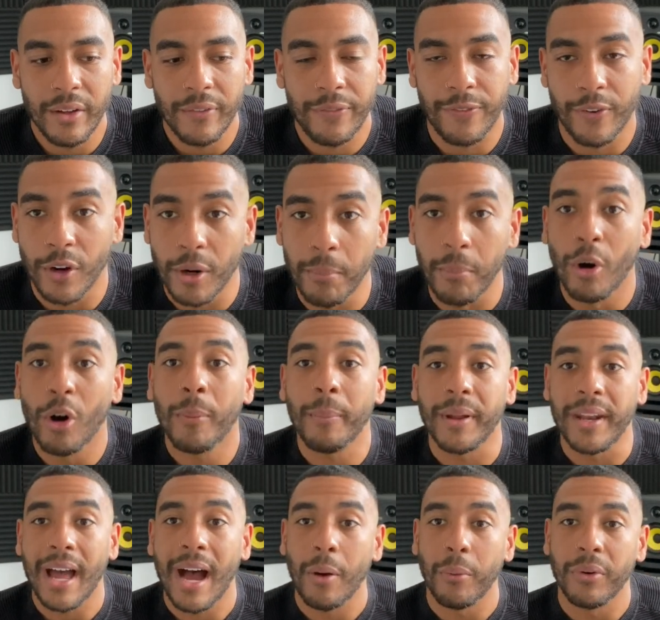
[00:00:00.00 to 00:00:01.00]
for a
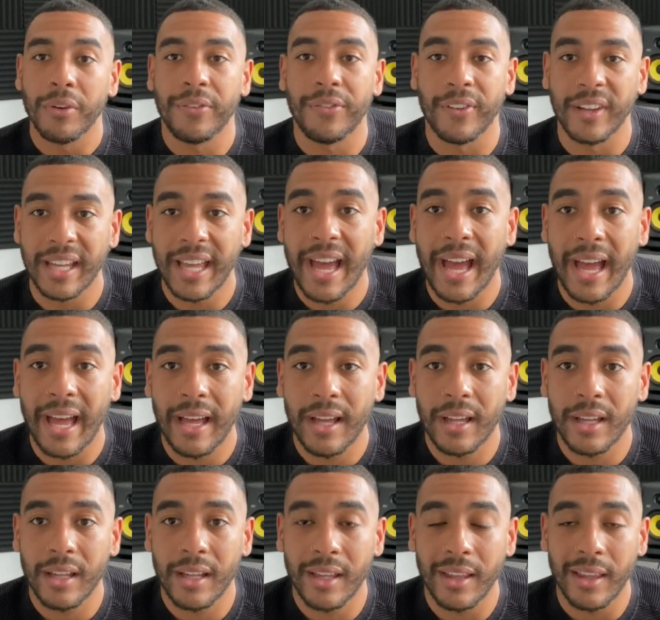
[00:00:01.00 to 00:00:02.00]
moment I would forget
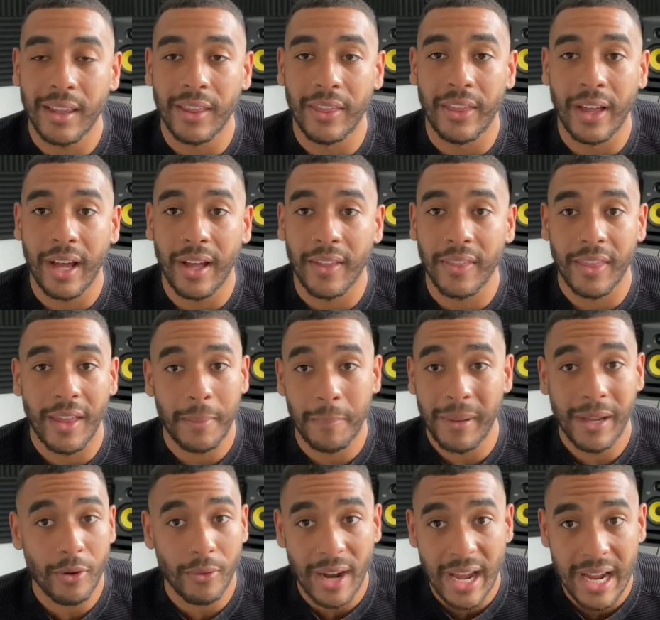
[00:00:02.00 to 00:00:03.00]
that they
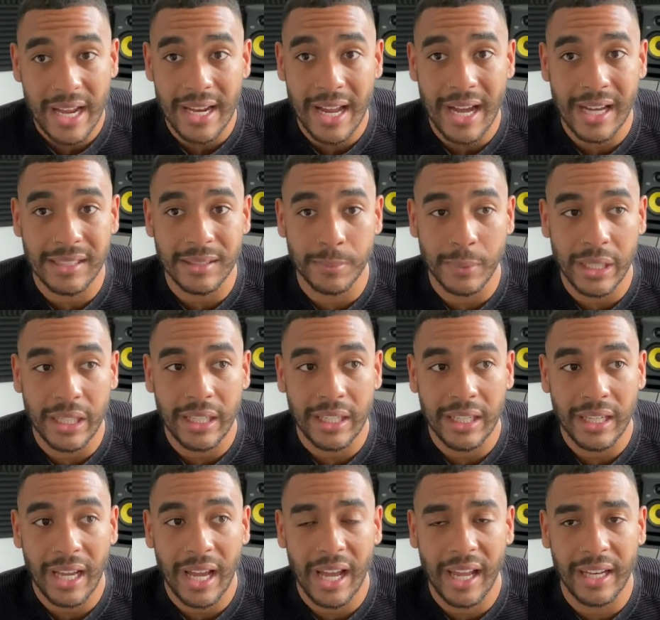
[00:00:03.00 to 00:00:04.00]
may recognise me,
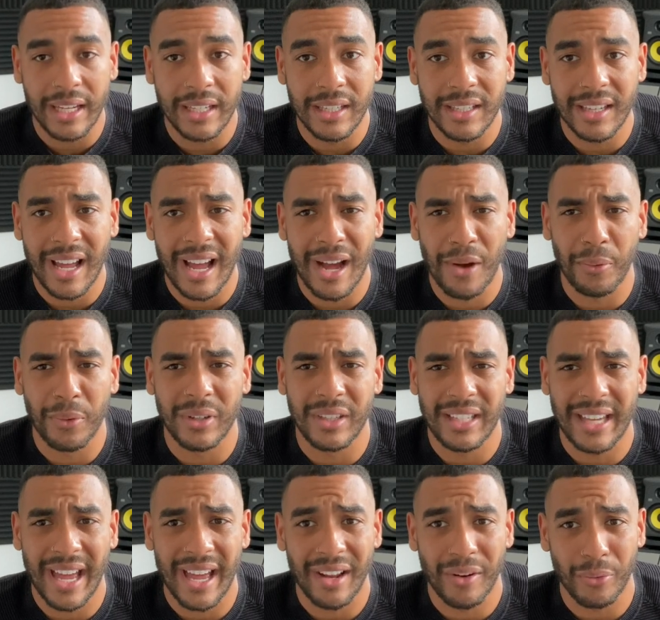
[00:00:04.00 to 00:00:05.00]
and I
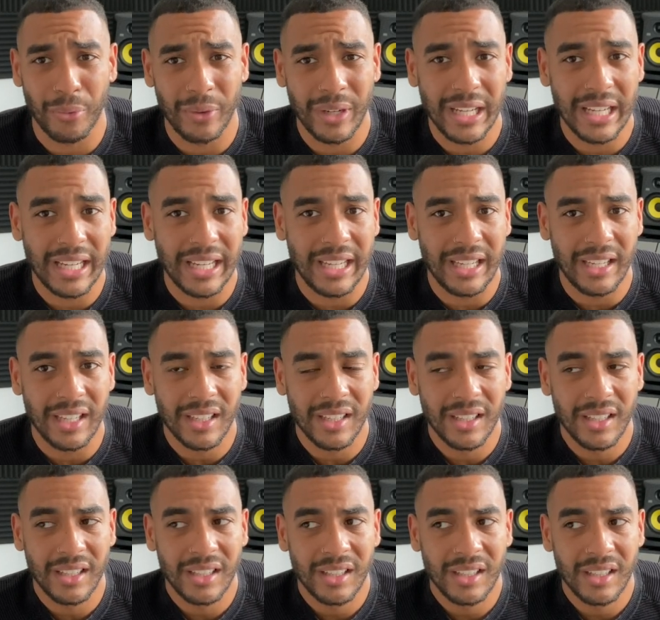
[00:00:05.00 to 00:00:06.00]
would get really
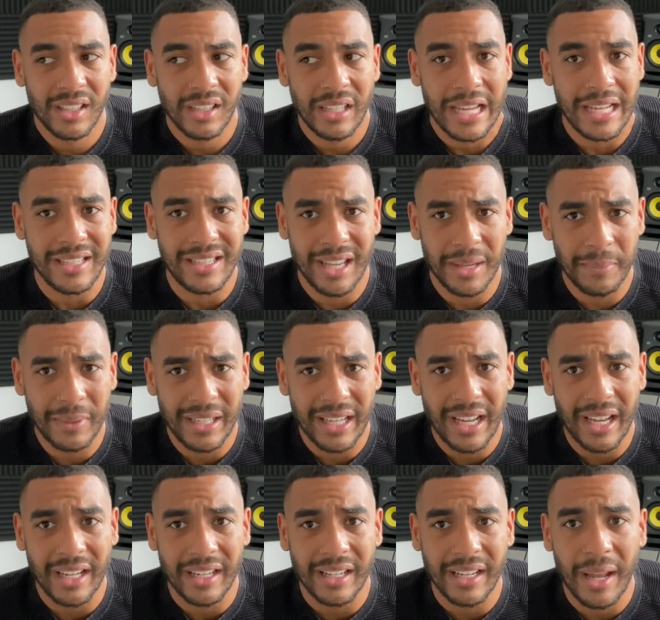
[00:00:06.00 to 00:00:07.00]

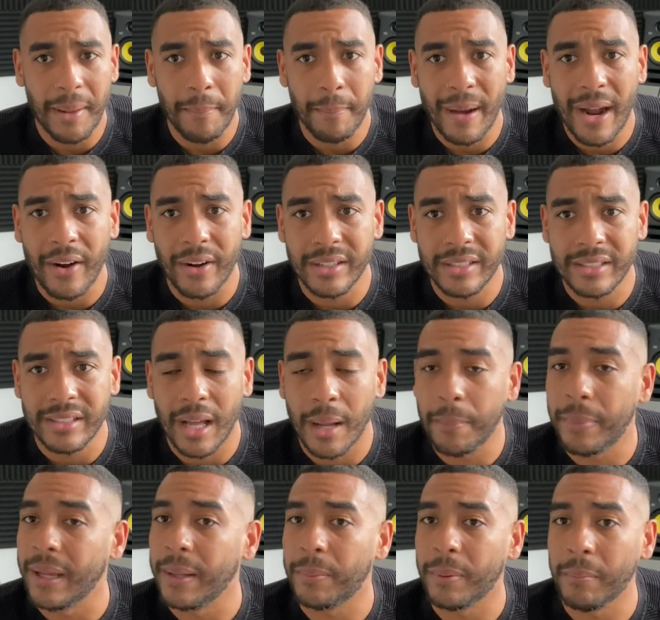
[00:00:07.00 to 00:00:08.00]
intimidated and embarrassed
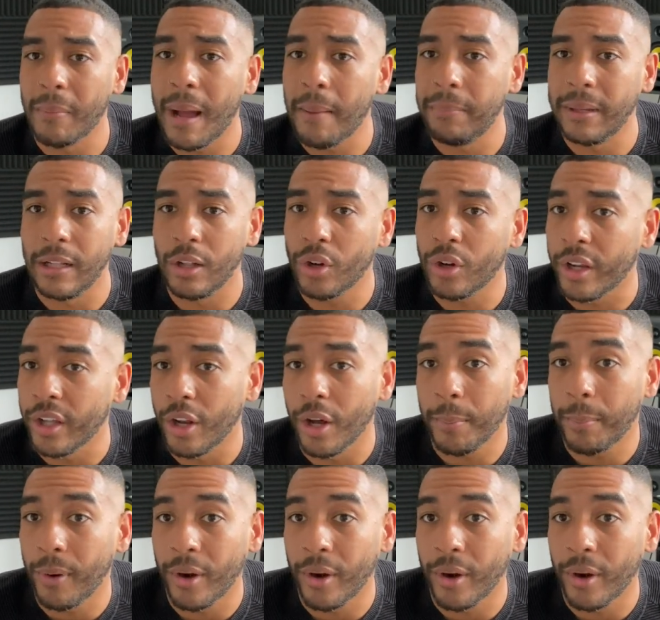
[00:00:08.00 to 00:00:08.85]
that people might be looking or